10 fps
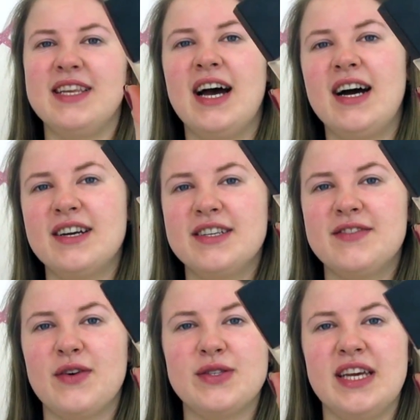Nars
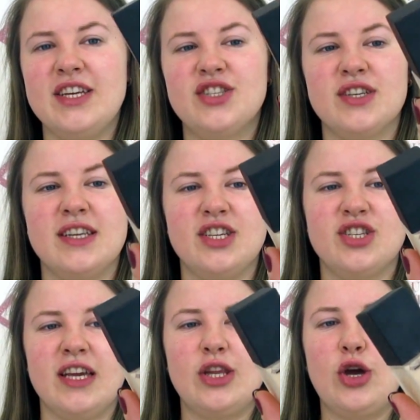foundation in
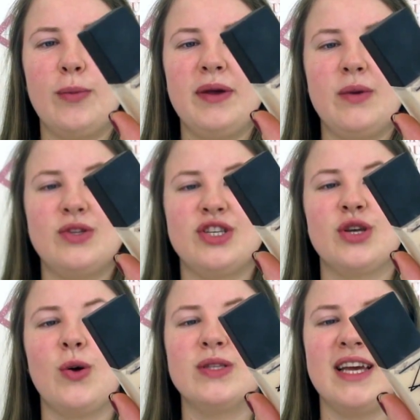shade Gobi, which is
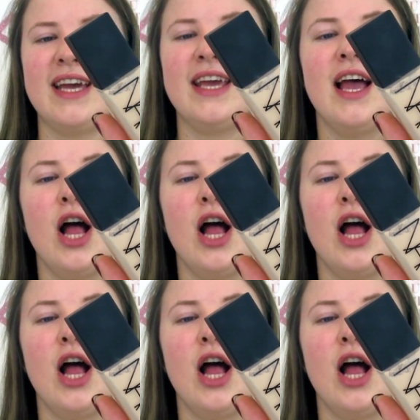all day